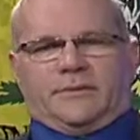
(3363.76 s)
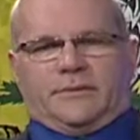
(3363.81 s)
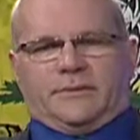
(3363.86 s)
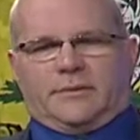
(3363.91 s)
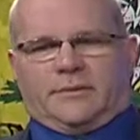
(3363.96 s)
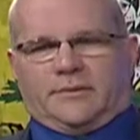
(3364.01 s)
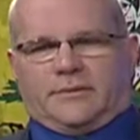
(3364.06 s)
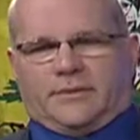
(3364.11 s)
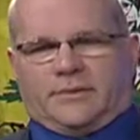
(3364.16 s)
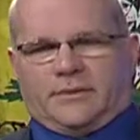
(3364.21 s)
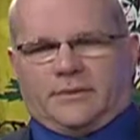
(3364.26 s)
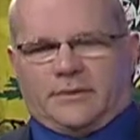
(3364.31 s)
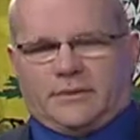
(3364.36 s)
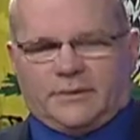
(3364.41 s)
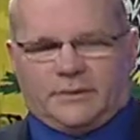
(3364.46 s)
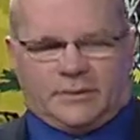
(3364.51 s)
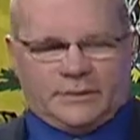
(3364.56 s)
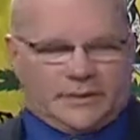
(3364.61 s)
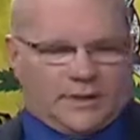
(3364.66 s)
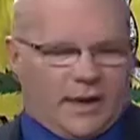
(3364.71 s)
Will
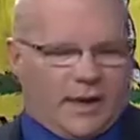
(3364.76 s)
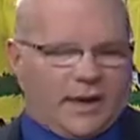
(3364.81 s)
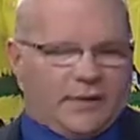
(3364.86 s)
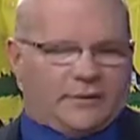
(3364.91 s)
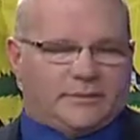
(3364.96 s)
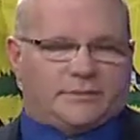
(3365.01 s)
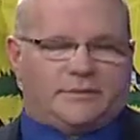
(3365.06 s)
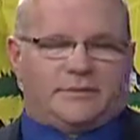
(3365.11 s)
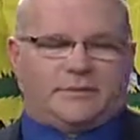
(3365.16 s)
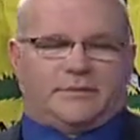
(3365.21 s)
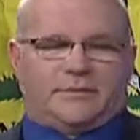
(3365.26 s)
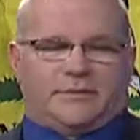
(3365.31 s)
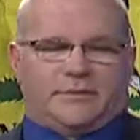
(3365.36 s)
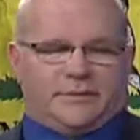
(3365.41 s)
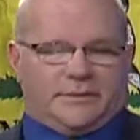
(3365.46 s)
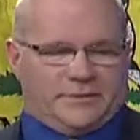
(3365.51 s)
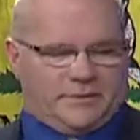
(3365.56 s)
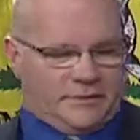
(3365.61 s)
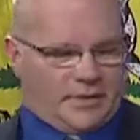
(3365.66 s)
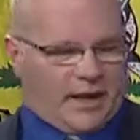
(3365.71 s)
Ross, Billy
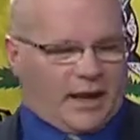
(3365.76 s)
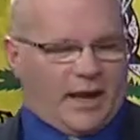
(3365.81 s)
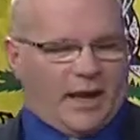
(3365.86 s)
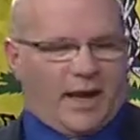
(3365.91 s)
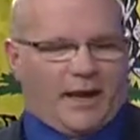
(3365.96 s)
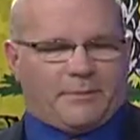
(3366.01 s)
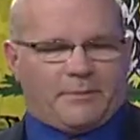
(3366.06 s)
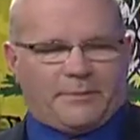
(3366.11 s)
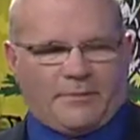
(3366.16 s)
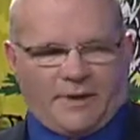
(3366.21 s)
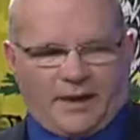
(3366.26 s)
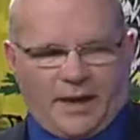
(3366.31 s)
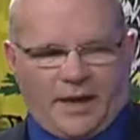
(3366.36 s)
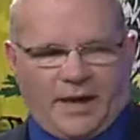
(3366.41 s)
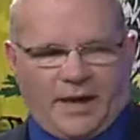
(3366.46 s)
Rossbach was.